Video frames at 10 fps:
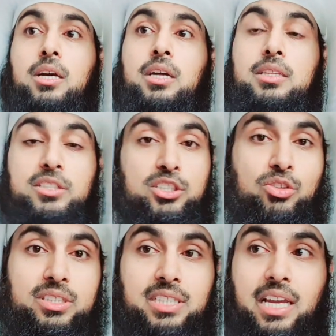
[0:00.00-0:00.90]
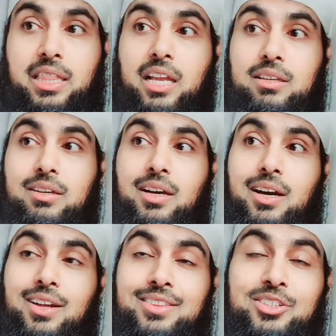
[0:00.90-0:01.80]
This is not saying that
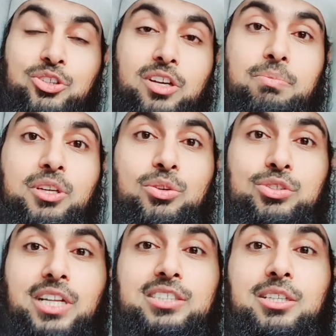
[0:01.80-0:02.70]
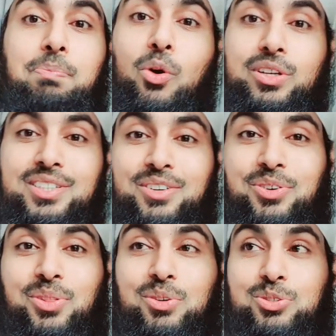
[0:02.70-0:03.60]
this shouldn't be used as support
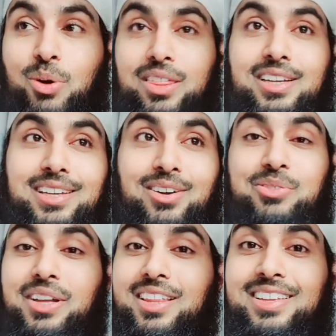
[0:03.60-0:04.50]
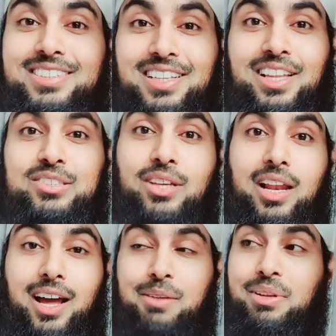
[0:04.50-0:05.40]
for those who are thinking of other things in their
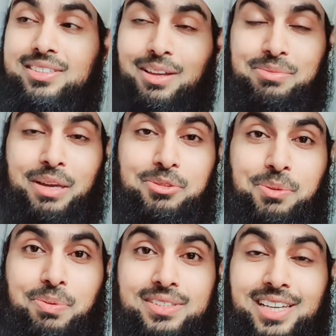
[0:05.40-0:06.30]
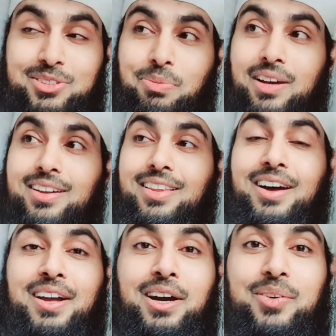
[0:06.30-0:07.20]
salah. Sometimes people say,
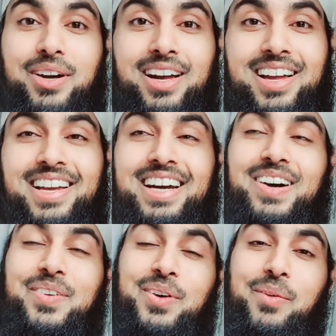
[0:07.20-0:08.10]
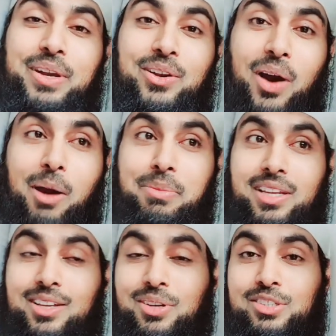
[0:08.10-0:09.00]
subhanallah, we know how
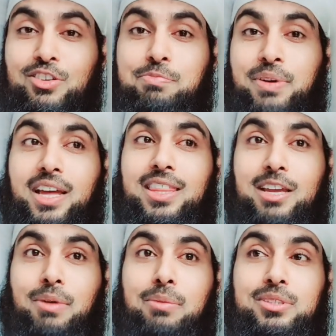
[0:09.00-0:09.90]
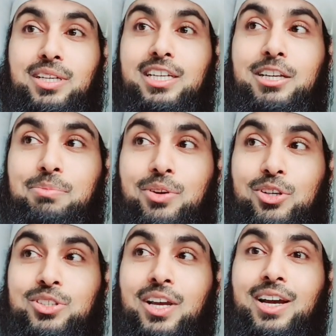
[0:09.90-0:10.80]
many units of prayer the imam is reading
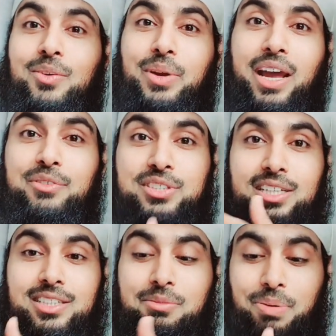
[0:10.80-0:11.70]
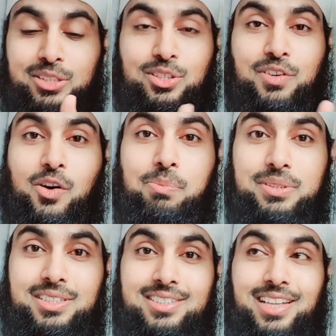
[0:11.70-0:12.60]
because we have certain parts of our
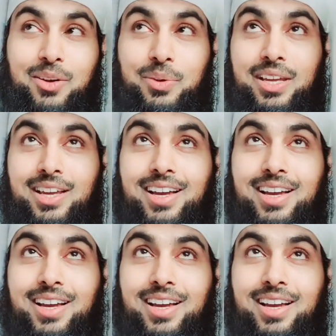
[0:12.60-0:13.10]
business that we